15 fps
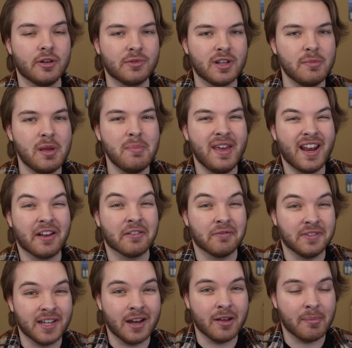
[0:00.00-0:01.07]
and it's gonna be made out
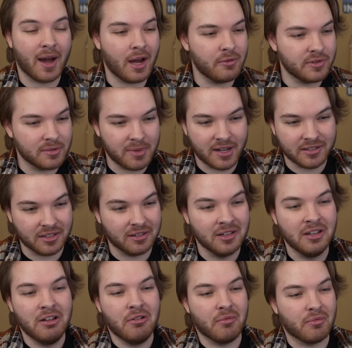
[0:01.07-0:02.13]
of denim. I was about to
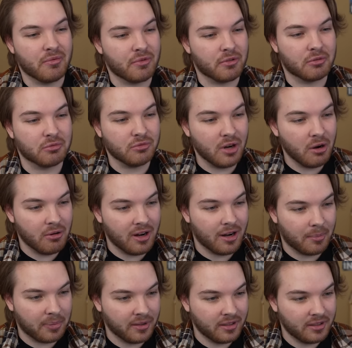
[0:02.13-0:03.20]
throw up.